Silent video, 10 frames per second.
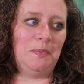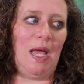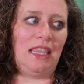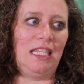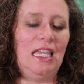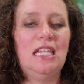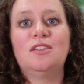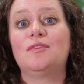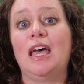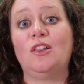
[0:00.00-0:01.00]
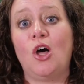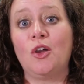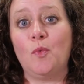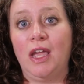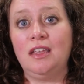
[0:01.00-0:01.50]
At the end of that
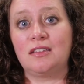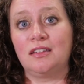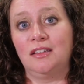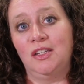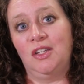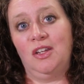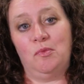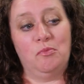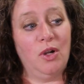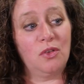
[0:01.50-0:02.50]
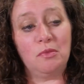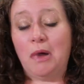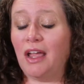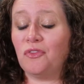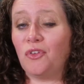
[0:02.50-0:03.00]
long wait, both
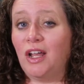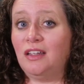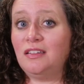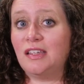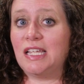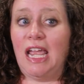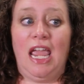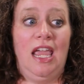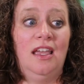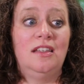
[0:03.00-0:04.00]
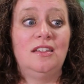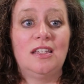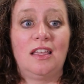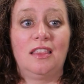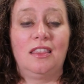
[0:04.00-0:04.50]
my friend
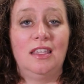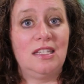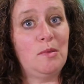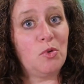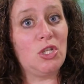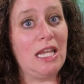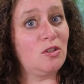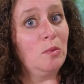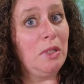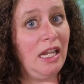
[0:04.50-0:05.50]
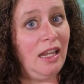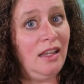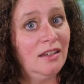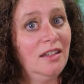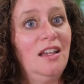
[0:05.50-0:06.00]
and the temper tantrum
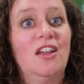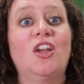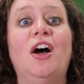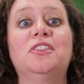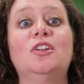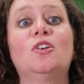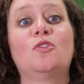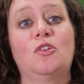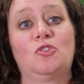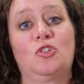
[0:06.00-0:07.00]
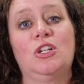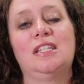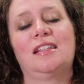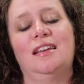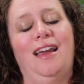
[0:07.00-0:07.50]
lady got their
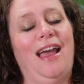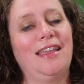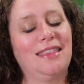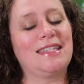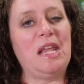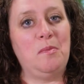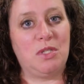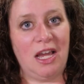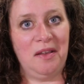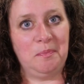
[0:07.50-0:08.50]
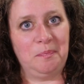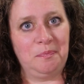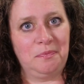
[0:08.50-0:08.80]
groceries at the same time.